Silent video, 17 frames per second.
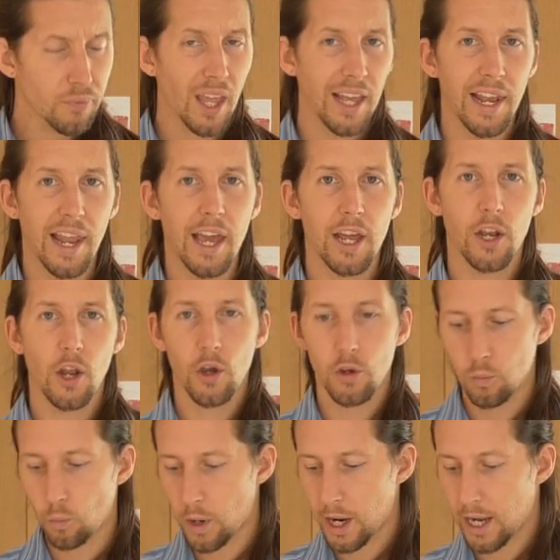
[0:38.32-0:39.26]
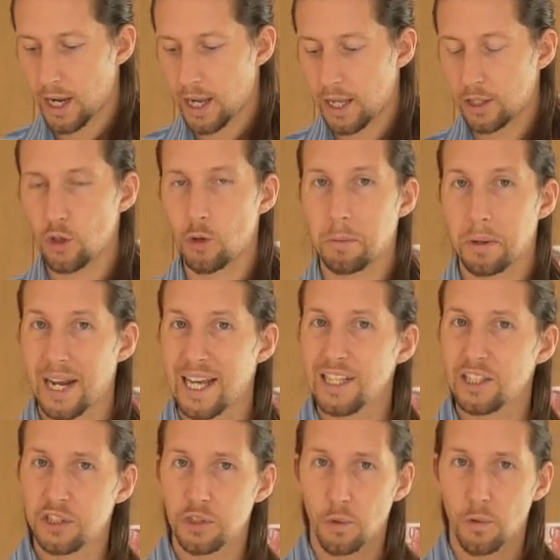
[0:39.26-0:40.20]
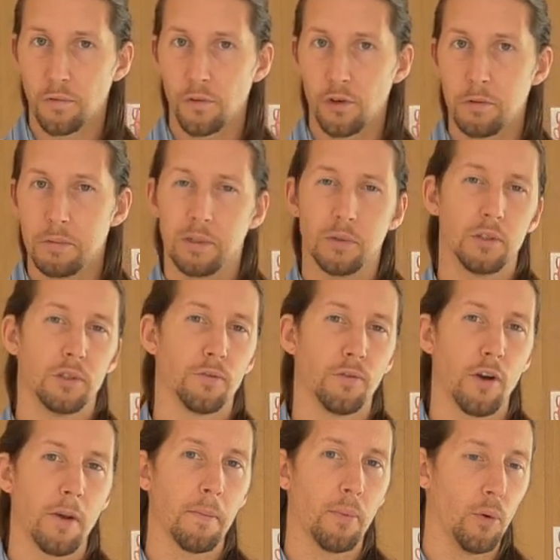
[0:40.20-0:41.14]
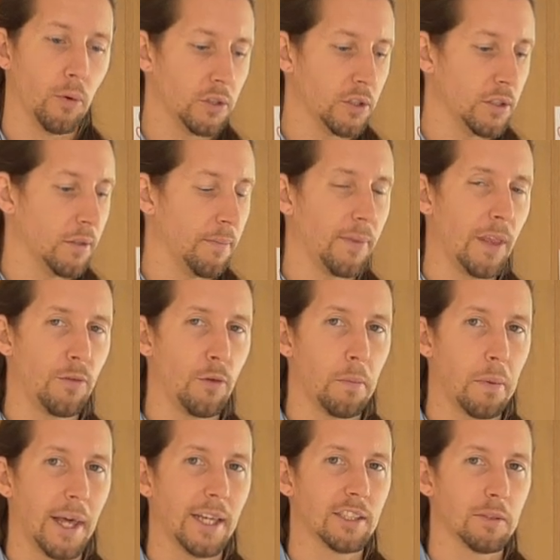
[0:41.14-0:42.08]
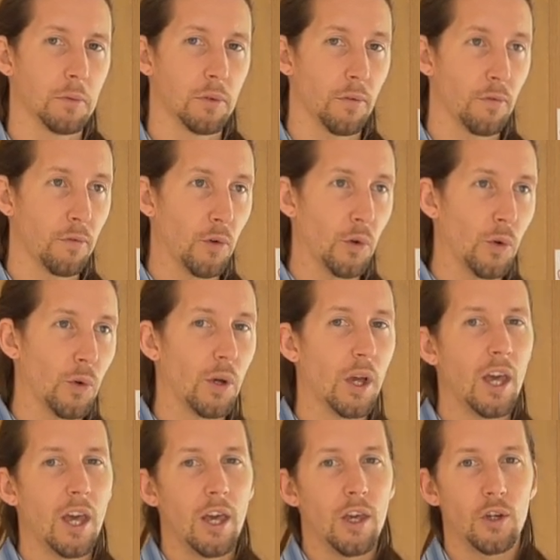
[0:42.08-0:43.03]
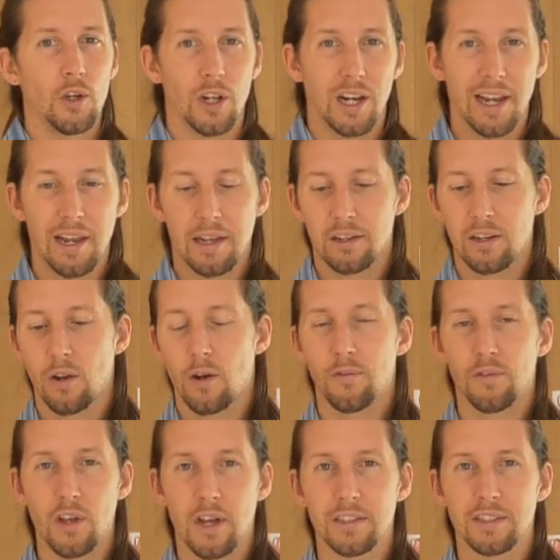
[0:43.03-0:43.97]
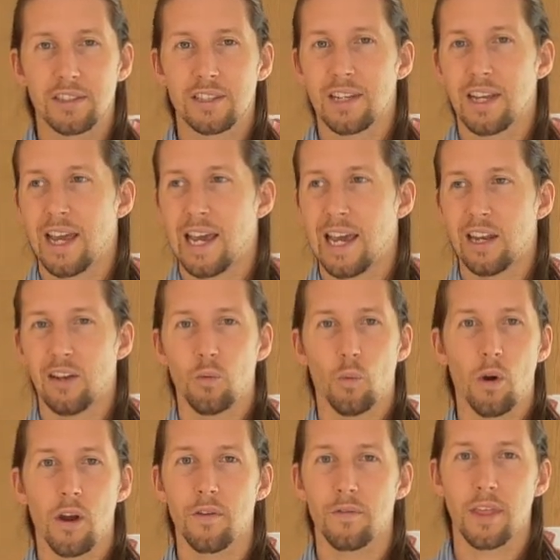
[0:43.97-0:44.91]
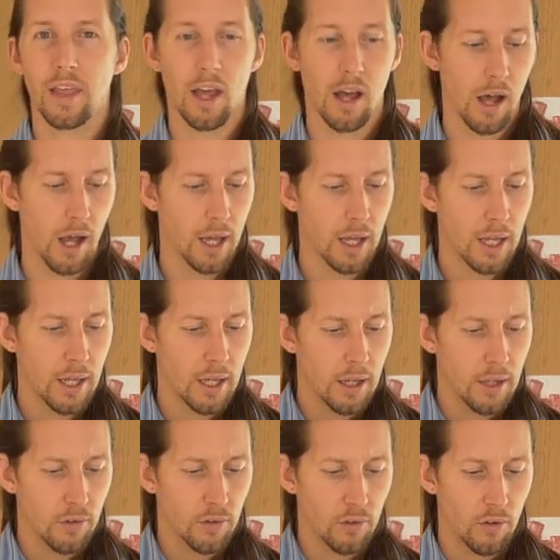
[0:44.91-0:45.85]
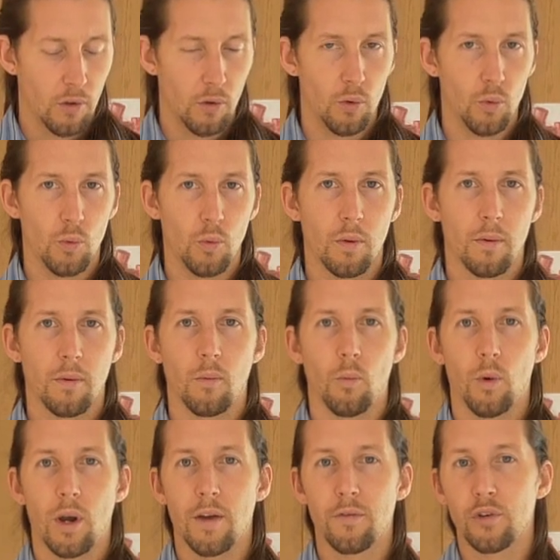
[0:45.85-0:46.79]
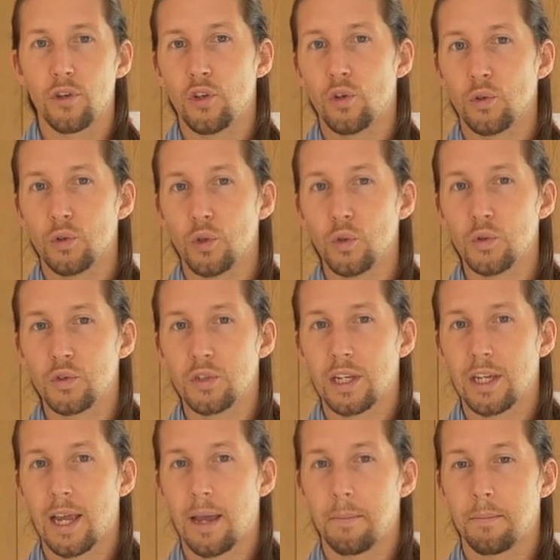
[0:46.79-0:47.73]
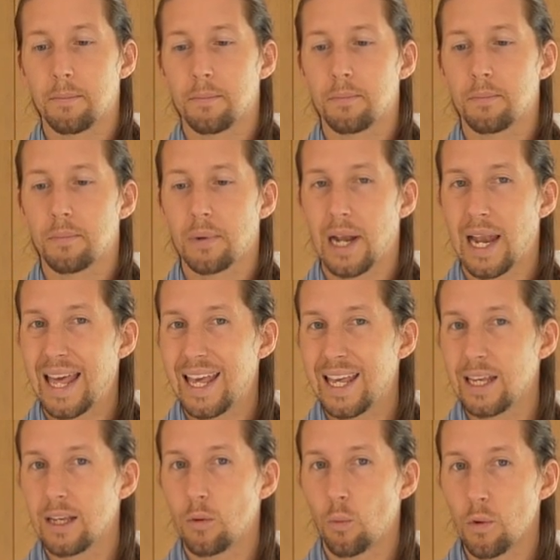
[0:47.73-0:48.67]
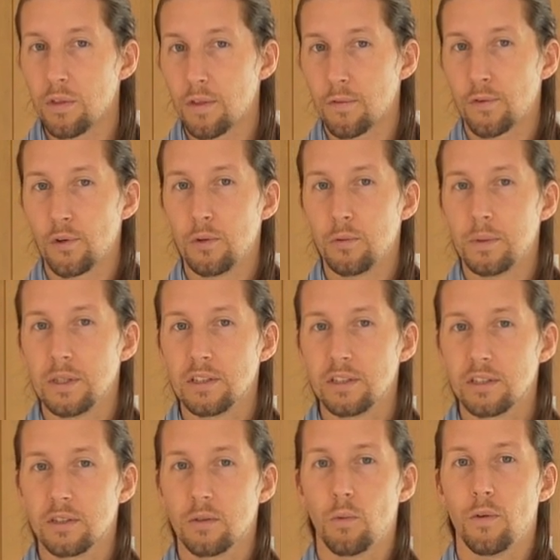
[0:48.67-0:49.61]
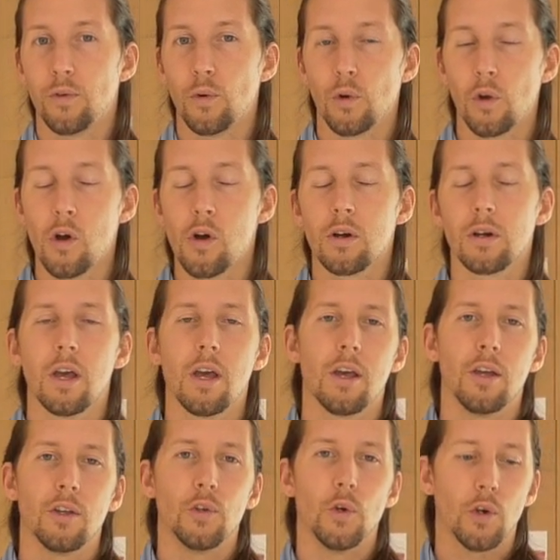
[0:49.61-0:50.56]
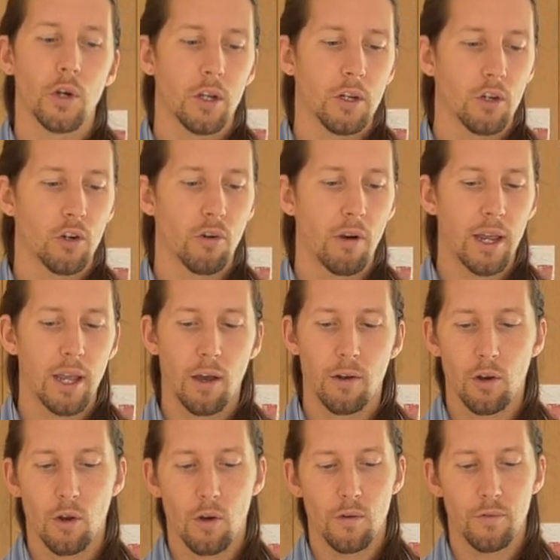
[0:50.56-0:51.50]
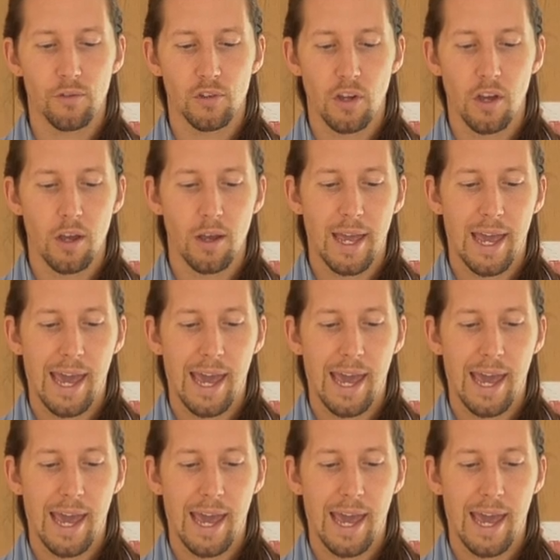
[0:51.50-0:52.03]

Let alone where you place your flumies, which is very important. If you place them on the floor, you're gonna collect a lot of dust and wherever they are. So whenever you're using and playing with the flumies, with your gong, you're gonna create a lot of dirt.